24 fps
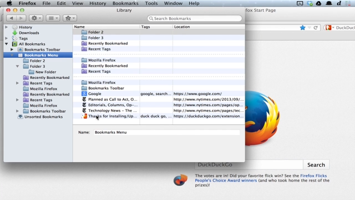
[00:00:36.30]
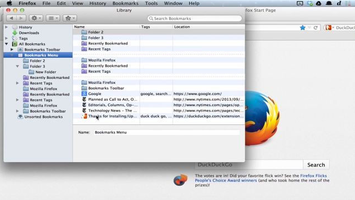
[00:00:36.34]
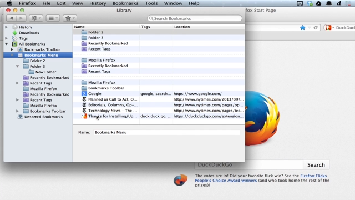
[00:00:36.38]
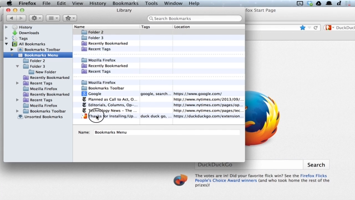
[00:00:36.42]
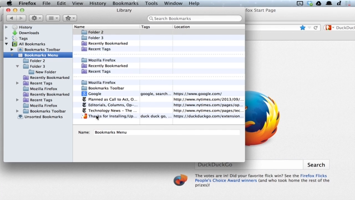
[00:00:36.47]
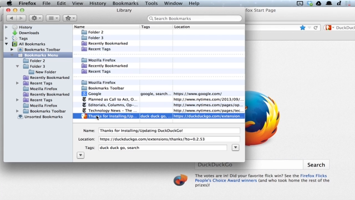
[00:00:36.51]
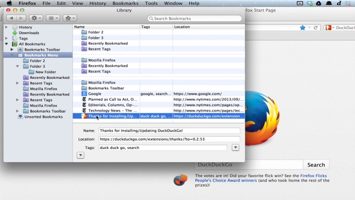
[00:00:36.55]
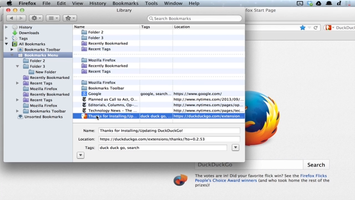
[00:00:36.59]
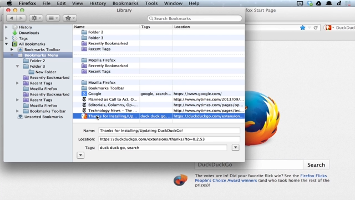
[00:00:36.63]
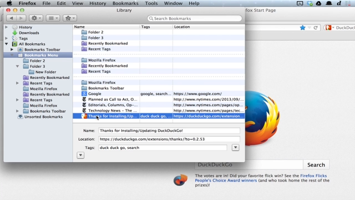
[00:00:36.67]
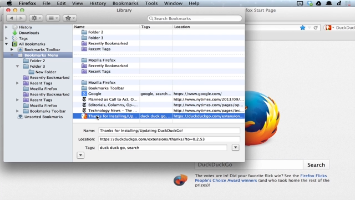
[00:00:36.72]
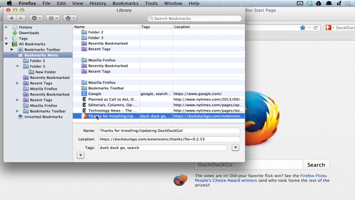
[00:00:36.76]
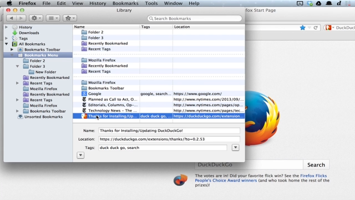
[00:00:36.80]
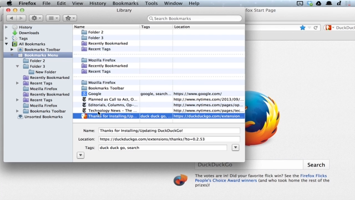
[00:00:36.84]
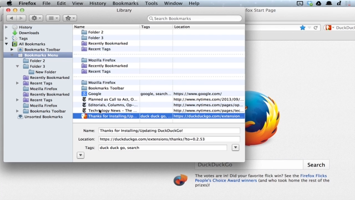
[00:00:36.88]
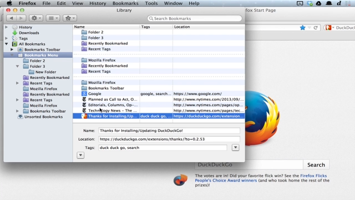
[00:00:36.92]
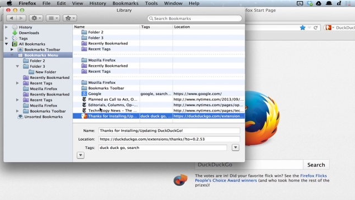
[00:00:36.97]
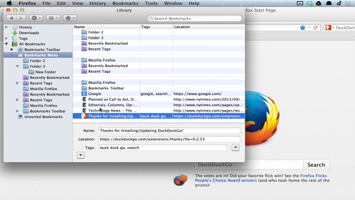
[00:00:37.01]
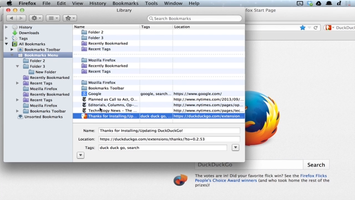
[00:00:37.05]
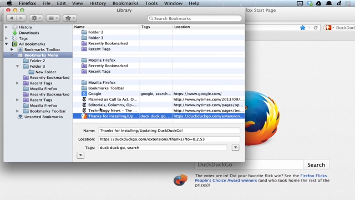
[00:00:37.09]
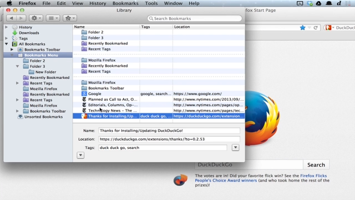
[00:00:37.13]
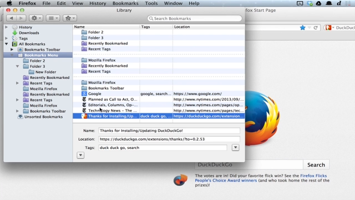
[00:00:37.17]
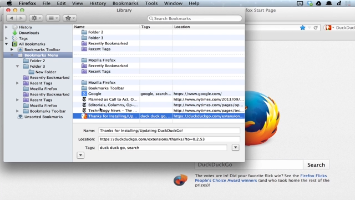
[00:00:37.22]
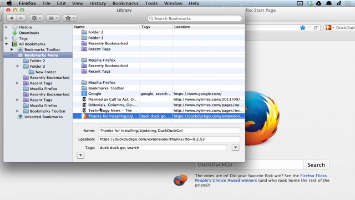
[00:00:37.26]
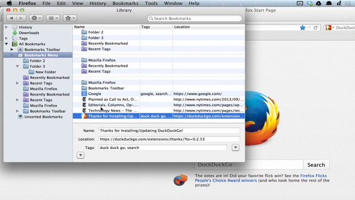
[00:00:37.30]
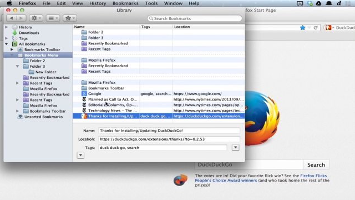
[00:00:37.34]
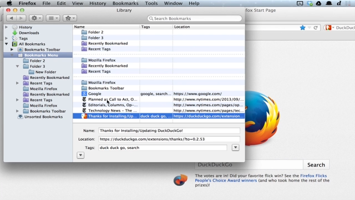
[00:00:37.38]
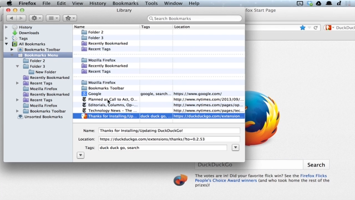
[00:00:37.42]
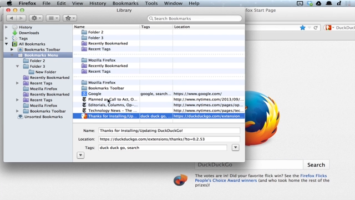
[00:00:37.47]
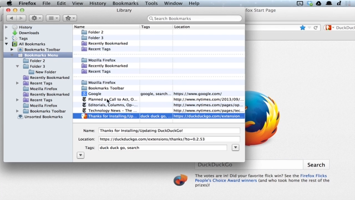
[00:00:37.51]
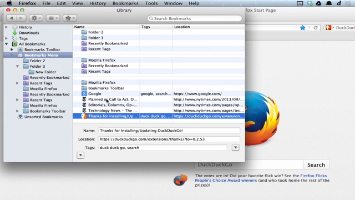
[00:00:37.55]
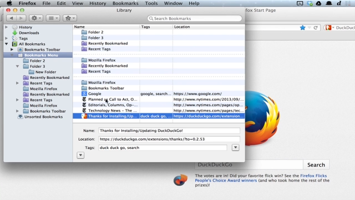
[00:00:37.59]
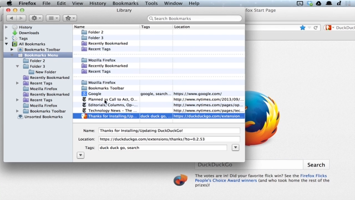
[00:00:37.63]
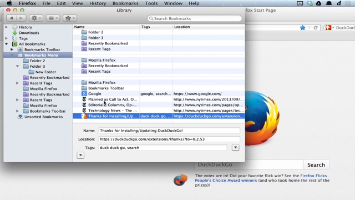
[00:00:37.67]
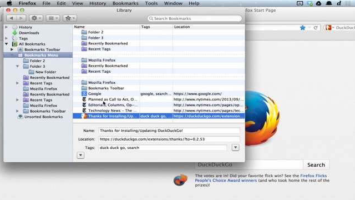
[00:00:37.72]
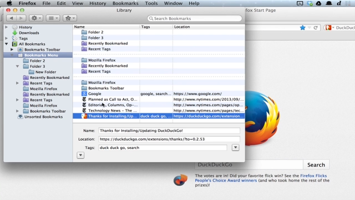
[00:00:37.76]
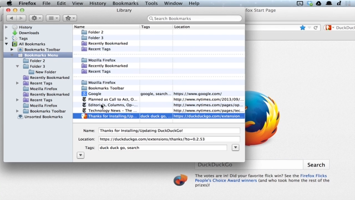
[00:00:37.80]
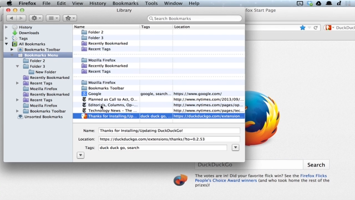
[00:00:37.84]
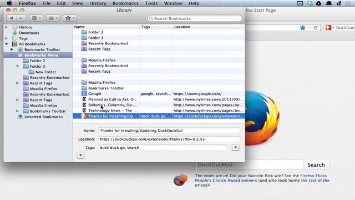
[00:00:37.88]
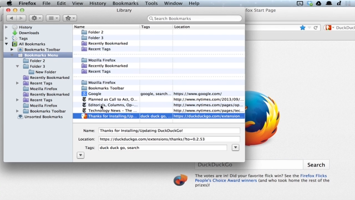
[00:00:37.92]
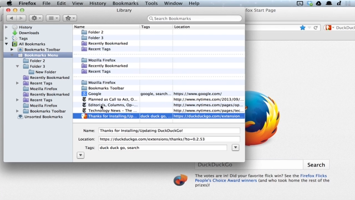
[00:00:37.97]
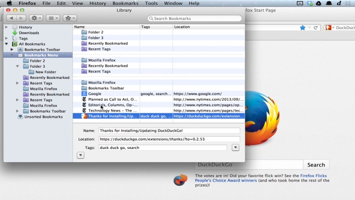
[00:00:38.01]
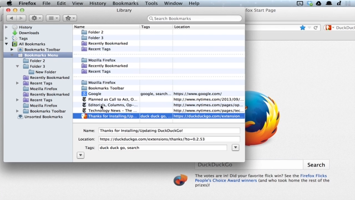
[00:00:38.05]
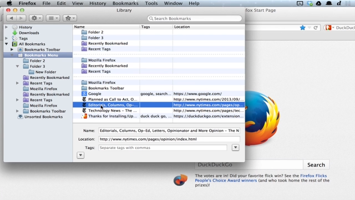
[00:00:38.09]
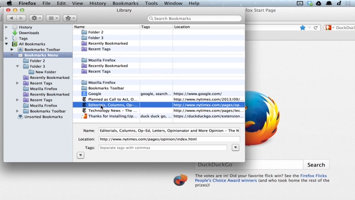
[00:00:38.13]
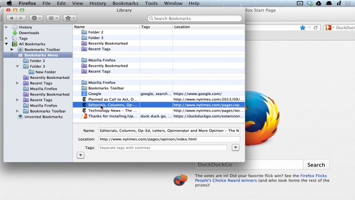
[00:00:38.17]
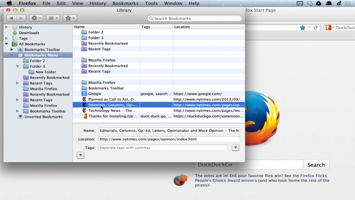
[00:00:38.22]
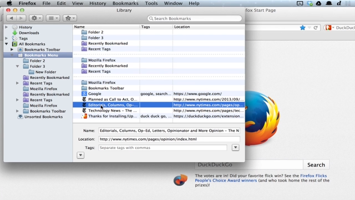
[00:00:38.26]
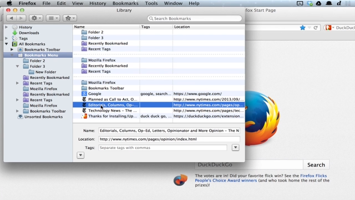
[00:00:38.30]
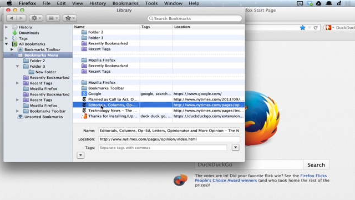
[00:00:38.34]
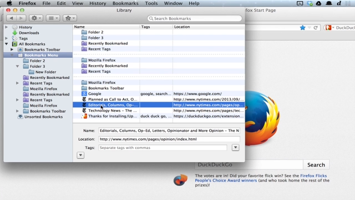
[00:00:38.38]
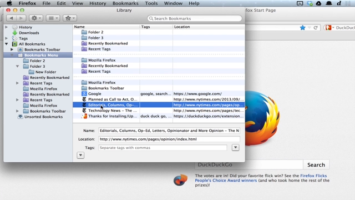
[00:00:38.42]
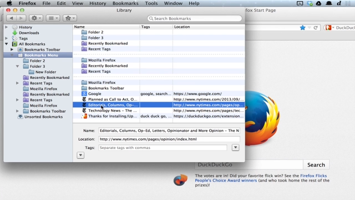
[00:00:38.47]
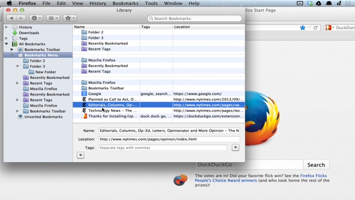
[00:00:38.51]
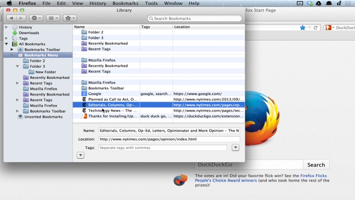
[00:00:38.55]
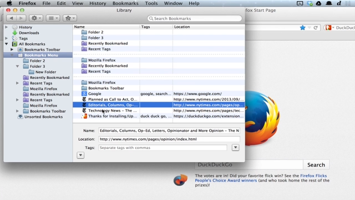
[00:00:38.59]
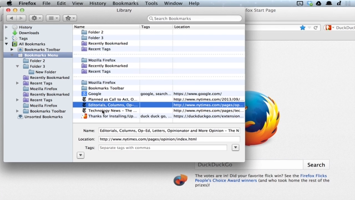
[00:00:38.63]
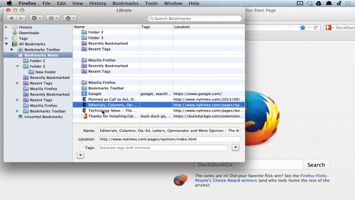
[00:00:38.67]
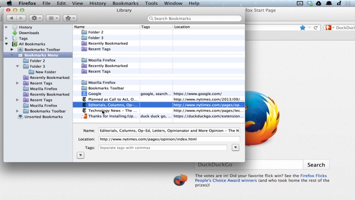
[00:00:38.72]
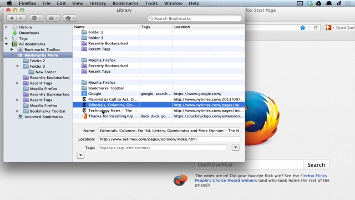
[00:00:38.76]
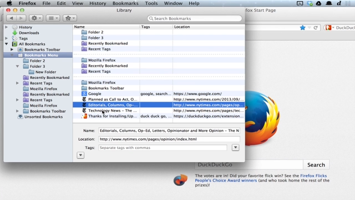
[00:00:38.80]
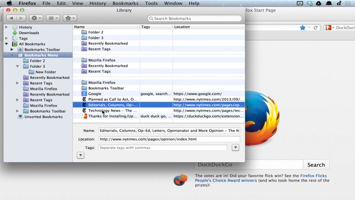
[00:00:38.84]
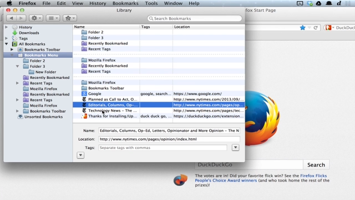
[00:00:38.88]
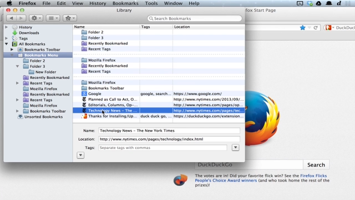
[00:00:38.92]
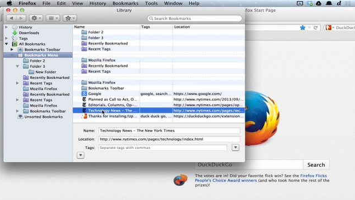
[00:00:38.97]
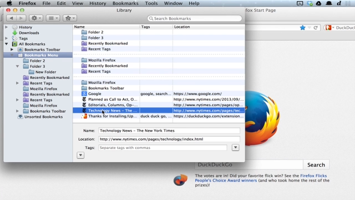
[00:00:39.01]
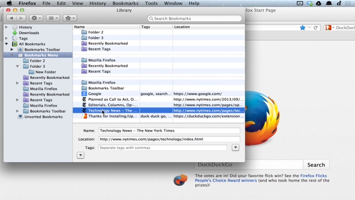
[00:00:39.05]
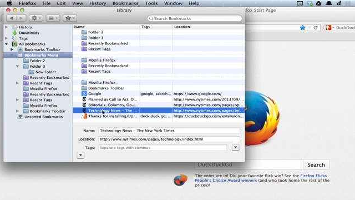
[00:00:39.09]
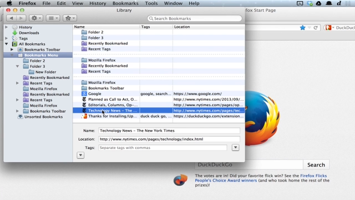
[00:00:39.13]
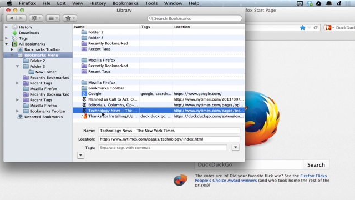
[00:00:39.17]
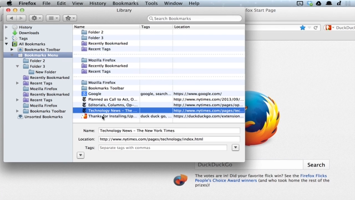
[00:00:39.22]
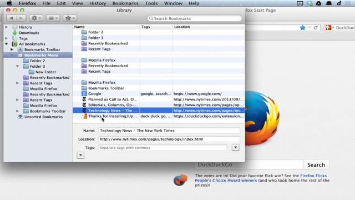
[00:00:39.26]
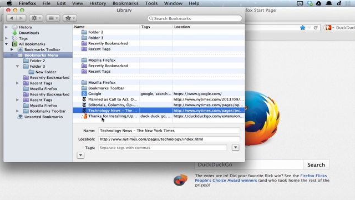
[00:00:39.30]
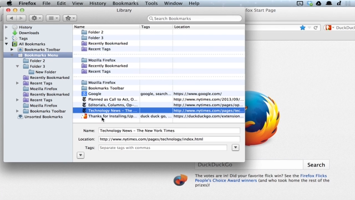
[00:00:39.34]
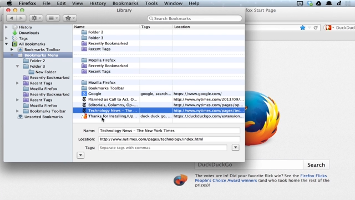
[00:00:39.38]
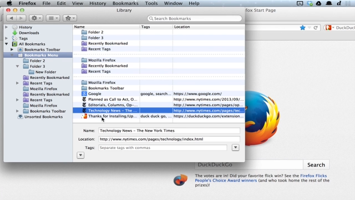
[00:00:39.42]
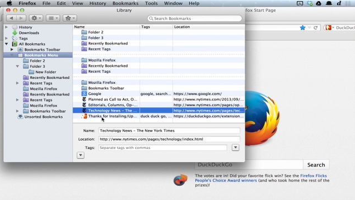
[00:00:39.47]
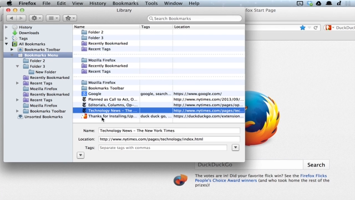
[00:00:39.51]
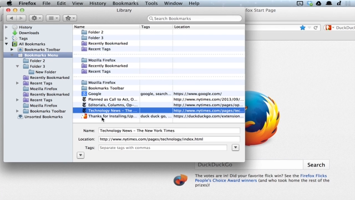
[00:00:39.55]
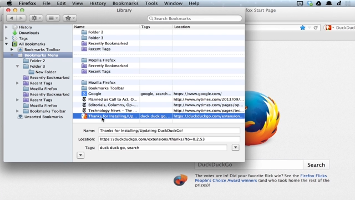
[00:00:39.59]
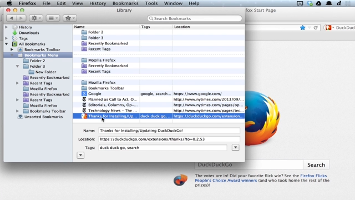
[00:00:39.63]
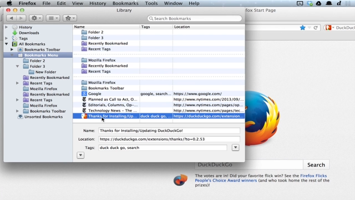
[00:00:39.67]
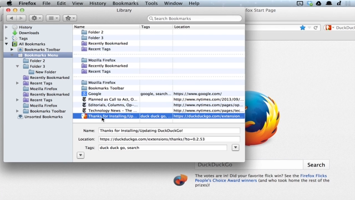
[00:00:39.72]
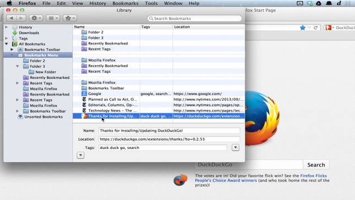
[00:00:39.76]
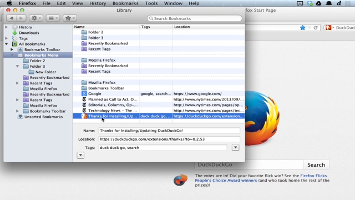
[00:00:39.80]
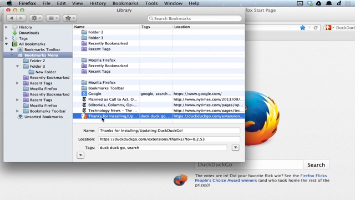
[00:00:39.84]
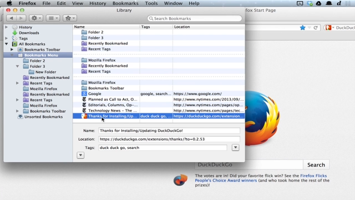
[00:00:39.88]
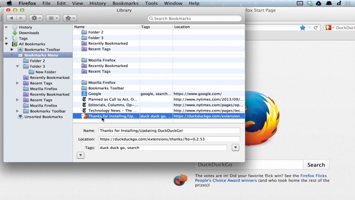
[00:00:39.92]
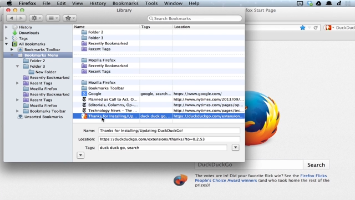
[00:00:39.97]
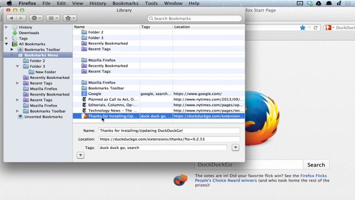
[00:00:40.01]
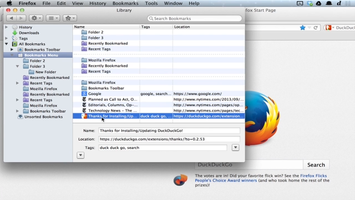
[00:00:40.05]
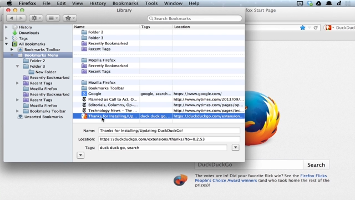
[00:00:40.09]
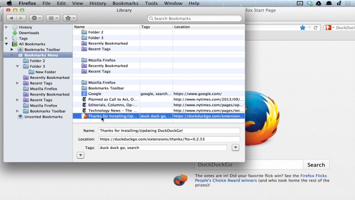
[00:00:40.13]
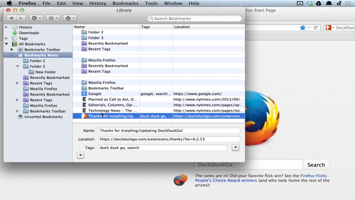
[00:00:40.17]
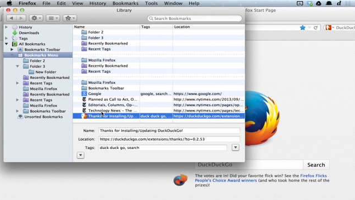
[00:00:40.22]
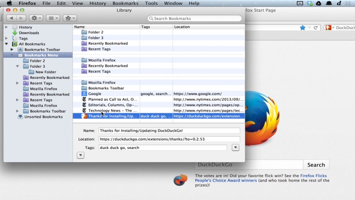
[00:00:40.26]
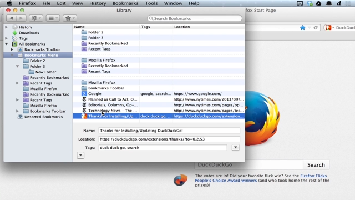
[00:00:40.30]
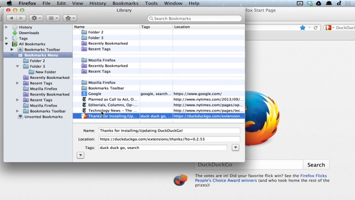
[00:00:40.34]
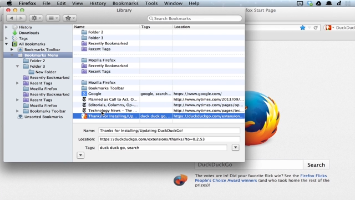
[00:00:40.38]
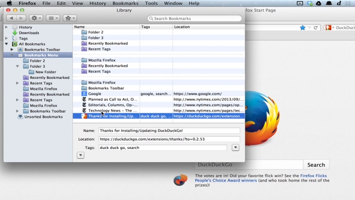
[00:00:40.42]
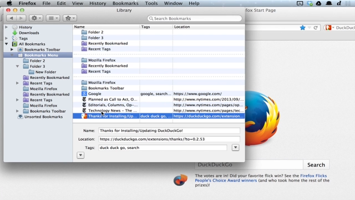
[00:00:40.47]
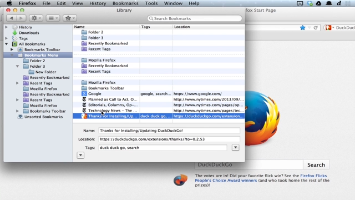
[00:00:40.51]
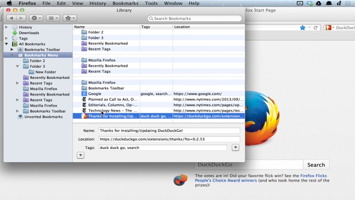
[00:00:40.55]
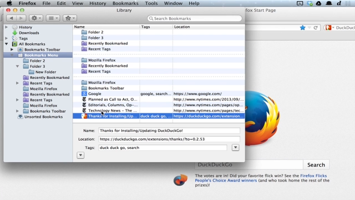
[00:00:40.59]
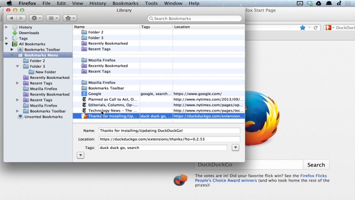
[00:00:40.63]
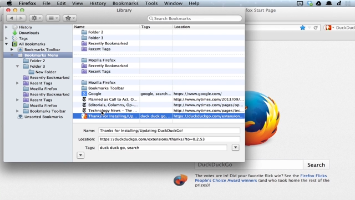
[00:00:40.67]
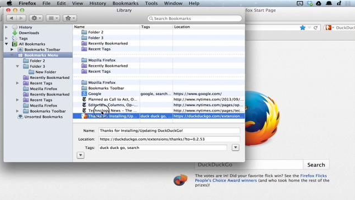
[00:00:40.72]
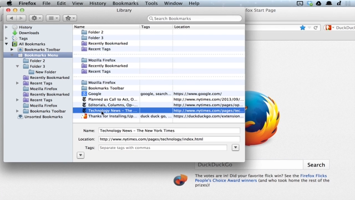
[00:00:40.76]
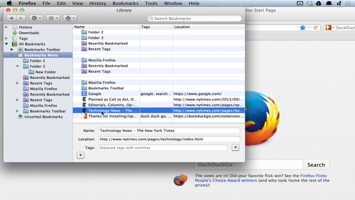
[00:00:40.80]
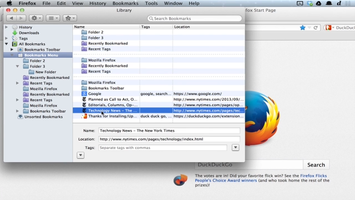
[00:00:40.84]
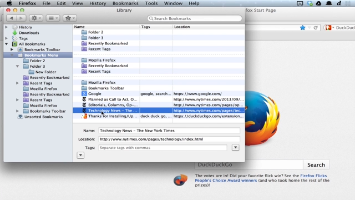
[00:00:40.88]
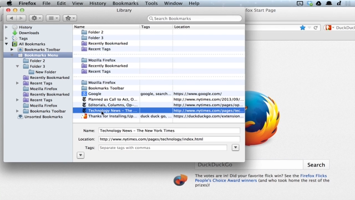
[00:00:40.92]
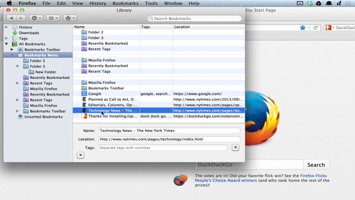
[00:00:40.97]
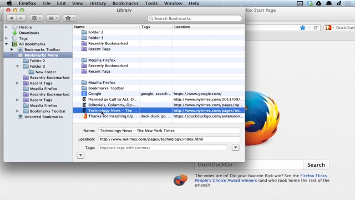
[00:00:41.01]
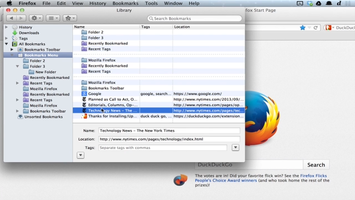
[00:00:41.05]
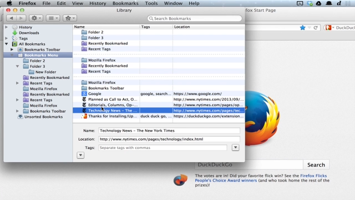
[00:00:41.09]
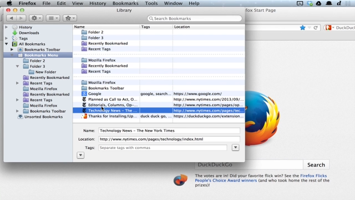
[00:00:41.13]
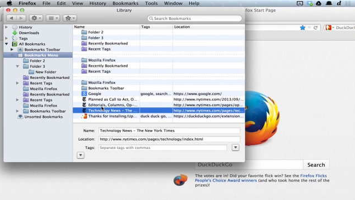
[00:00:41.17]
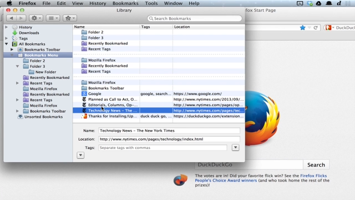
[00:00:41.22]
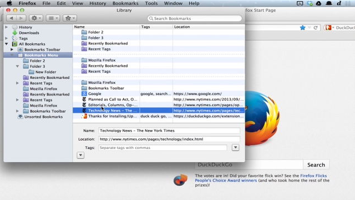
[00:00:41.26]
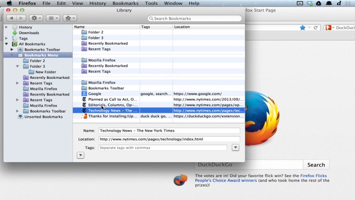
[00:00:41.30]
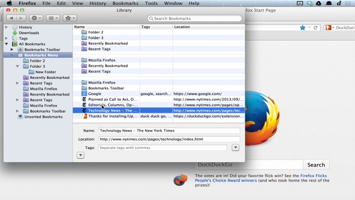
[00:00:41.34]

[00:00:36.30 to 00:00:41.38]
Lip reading: Nobody's mouth can be seen.